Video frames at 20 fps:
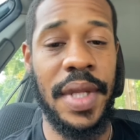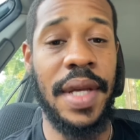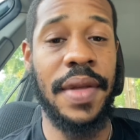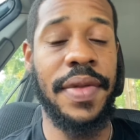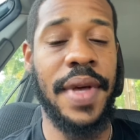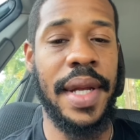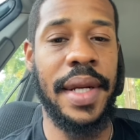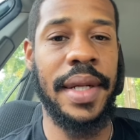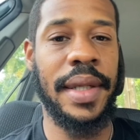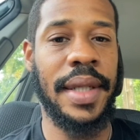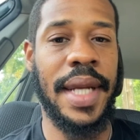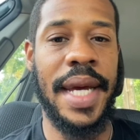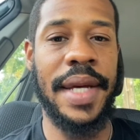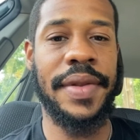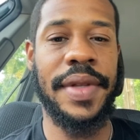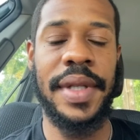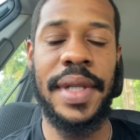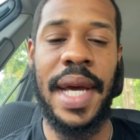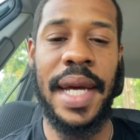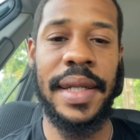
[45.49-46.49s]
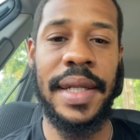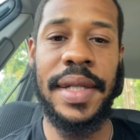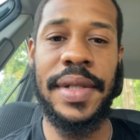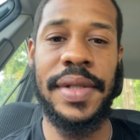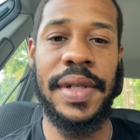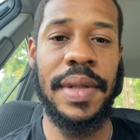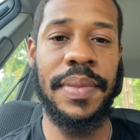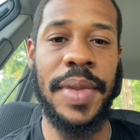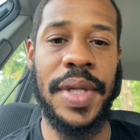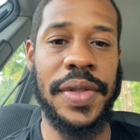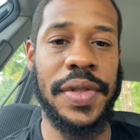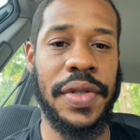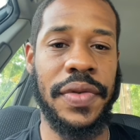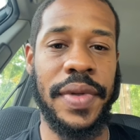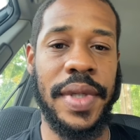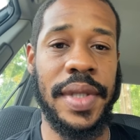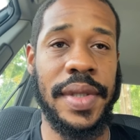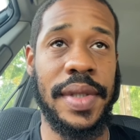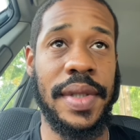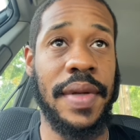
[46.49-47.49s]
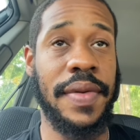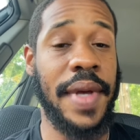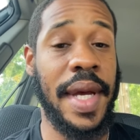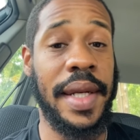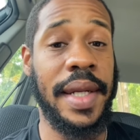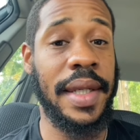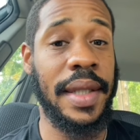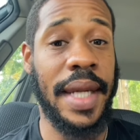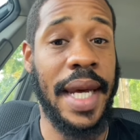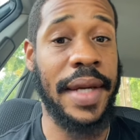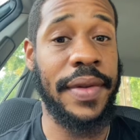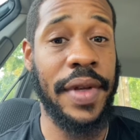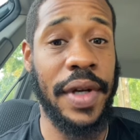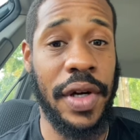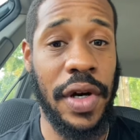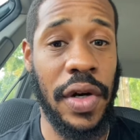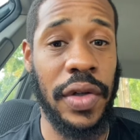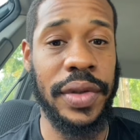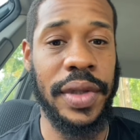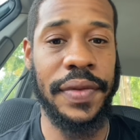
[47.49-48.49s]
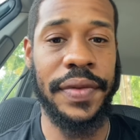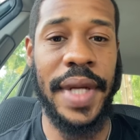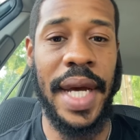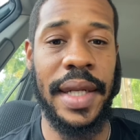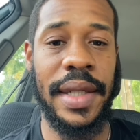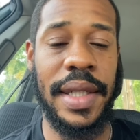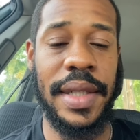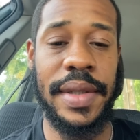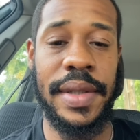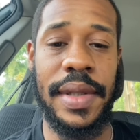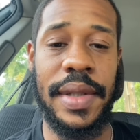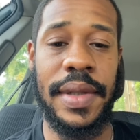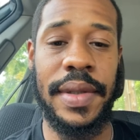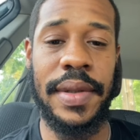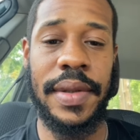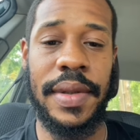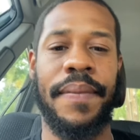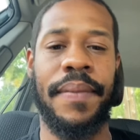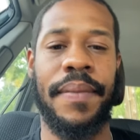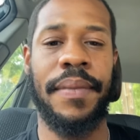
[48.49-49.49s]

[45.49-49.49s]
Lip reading: They didn't like the Dionysian mysteries. They didn't like the cult of Dionysius.